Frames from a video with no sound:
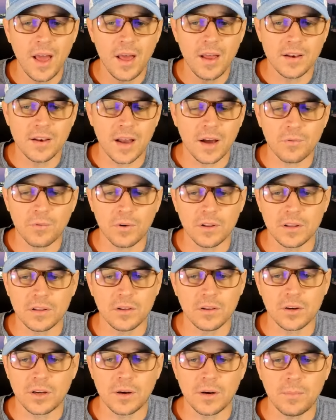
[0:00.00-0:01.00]
Not really
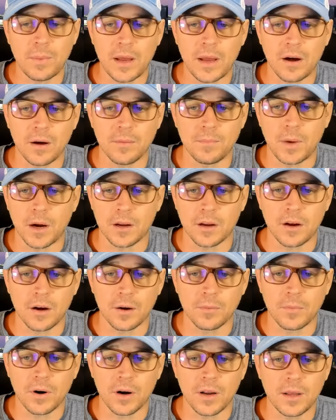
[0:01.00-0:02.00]
looking to bet on
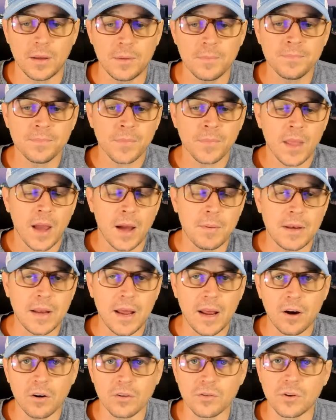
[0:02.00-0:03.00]
Montgomery. I mean,
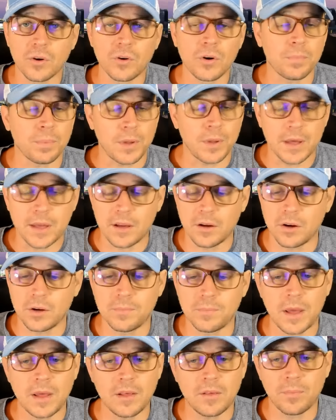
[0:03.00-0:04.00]
Arizona playing
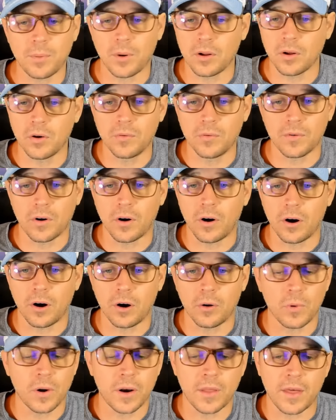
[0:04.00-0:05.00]
good baseball
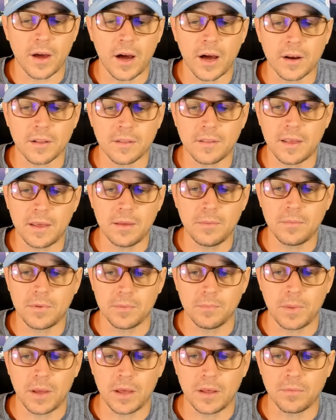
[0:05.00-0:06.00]
overall, one of the hottest teams
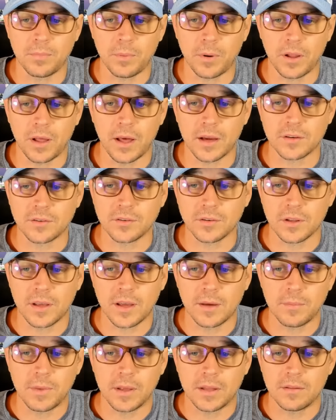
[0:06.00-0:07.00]
in baseball,
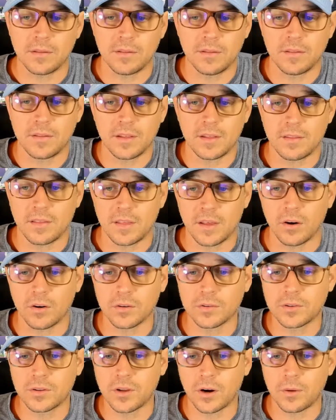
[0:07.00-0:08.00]
actually. I mean, since the
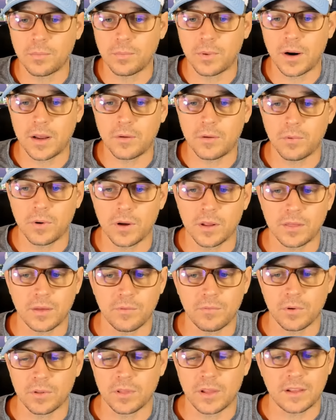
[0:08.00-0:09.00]
All Star break, what
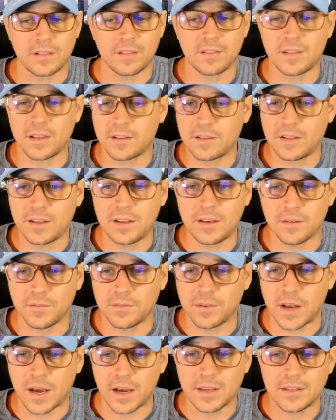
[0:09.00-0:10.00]
they've won like 16
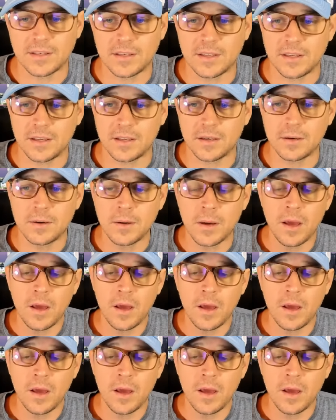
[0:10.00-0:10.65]
of 19.